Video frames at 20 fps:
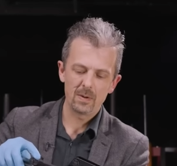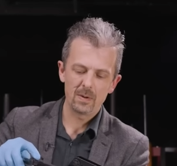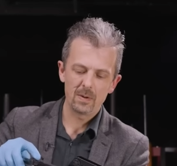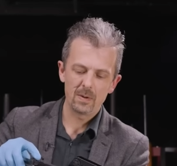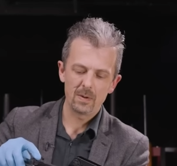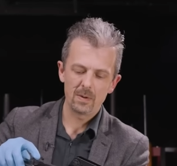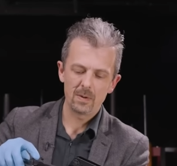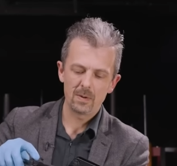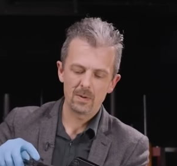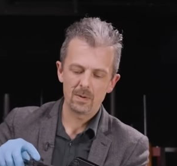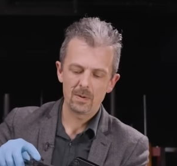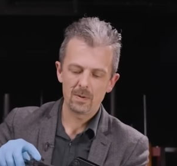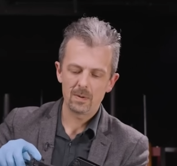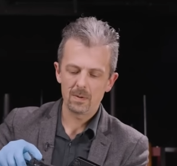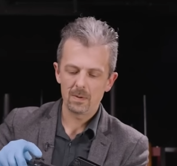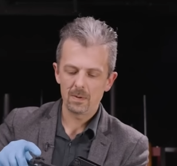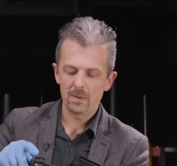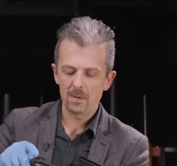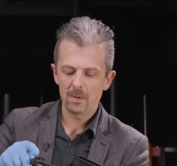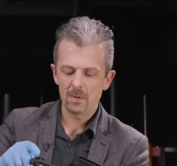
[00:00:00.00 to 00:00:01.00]

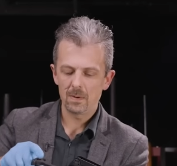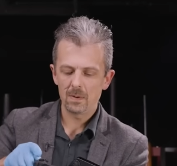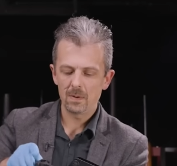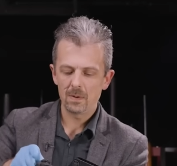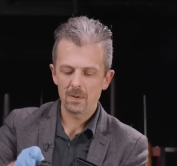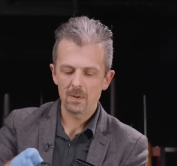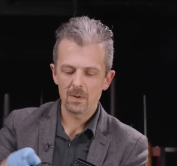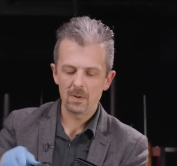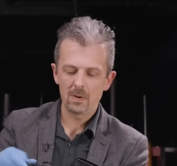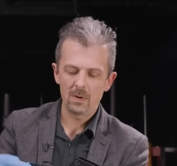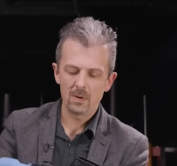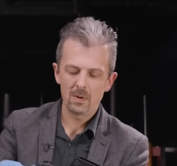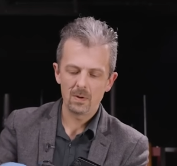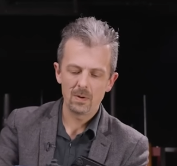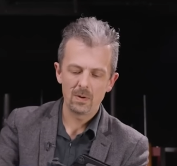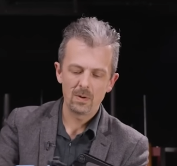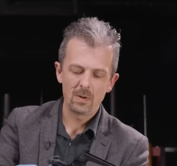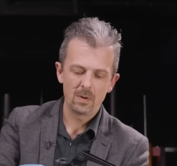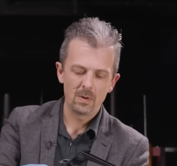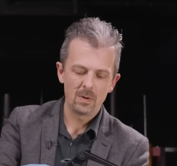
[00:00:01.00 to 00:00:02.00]

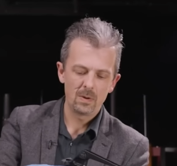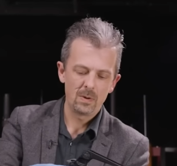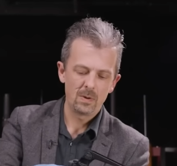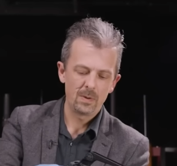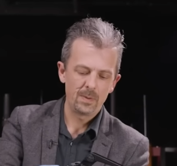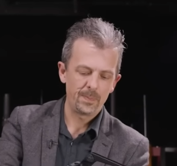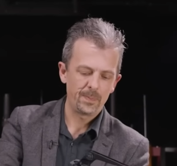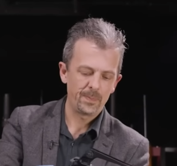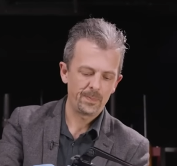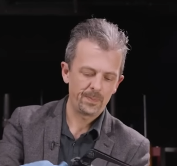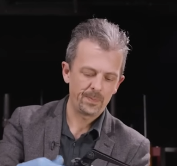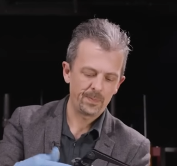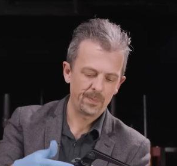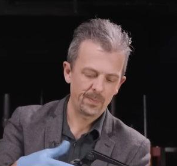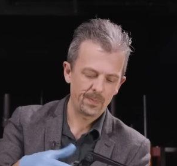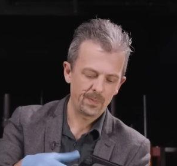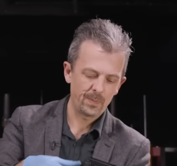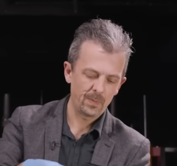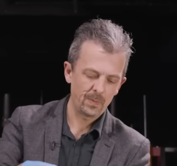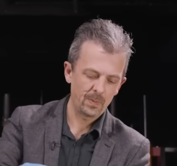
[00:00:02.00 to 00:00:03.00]

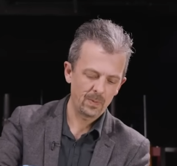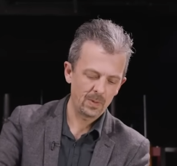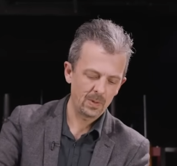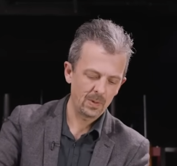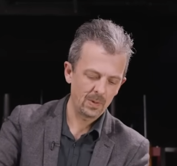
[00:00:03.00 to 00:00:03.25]
(no one is talking)